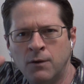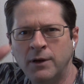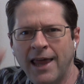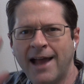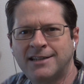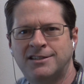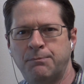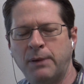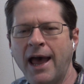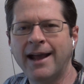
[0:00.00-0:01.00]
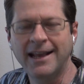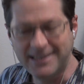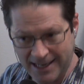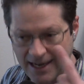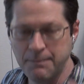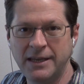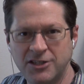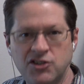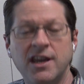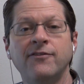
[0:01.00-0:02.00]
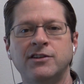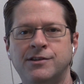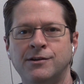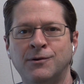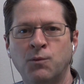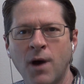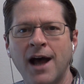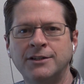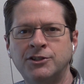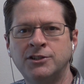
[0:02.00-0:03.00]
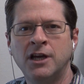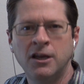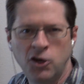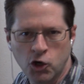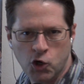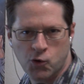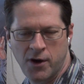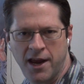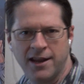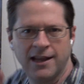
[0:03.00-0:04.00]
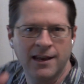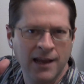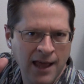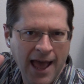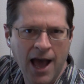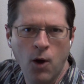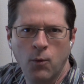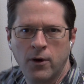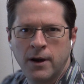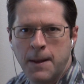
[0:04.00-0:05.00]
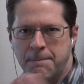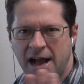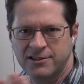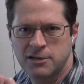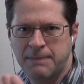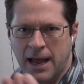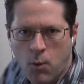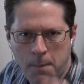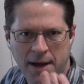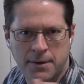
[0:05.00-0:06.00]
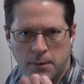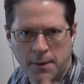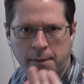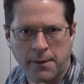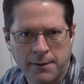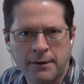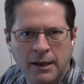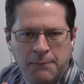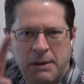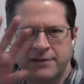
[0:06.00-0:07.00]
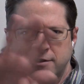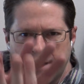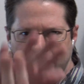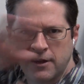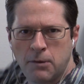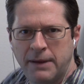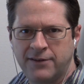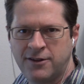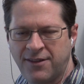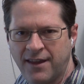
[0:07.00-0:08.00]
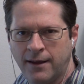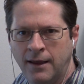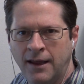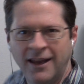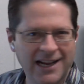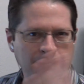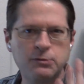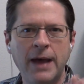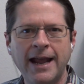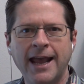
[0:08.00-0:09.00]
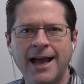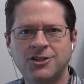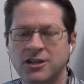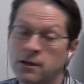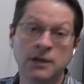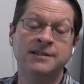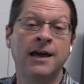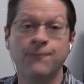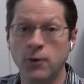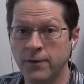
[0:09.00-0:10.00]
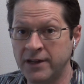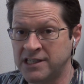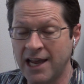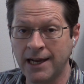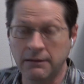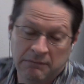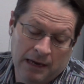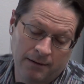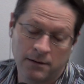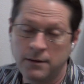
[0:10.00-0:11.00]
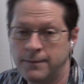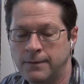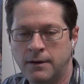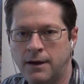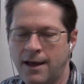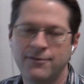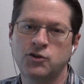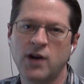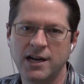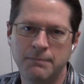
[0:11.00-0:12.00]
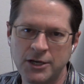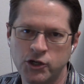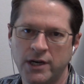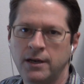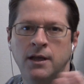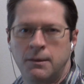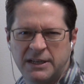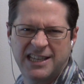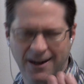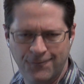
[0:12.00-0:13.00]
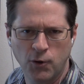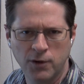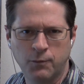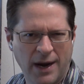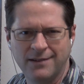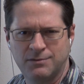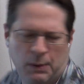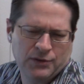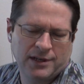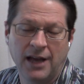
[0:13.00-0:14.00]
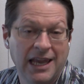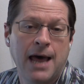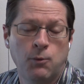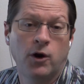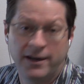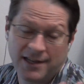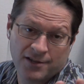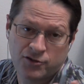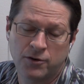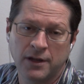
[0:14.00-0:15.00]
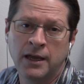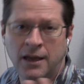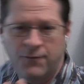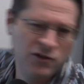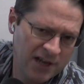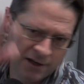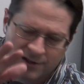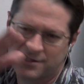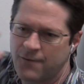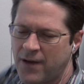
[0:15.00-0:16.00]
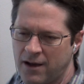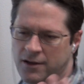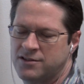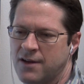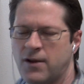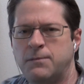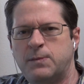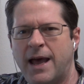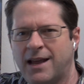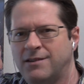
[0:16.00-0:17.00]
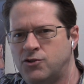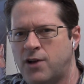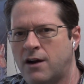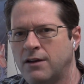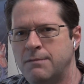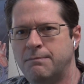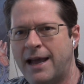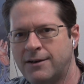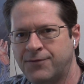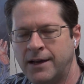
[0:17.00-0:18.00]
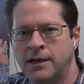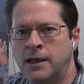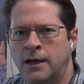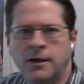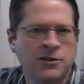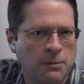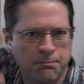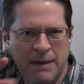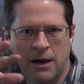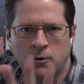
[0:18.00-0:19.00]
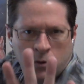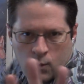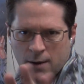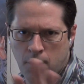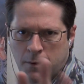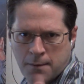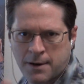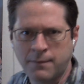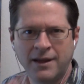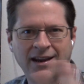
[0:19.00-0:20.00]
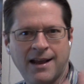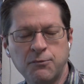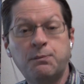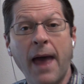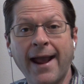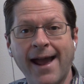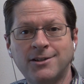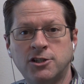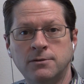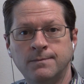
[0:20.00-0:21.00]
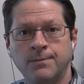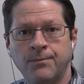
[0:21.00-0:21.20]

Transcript: relax sit back it's going to be just given to you watch you're creating it outward bounces back wah, wah, wah, wah, it bounces off the little bouncy thing and it comes back at you tenfold they say i don't know i haven't tried to measure it but tenfold right supposedly a lot more it does truly if you send good stuff out good stuff comes back and it's generally magnified so bow, wow, wow, wow, wow, and it comes back at you.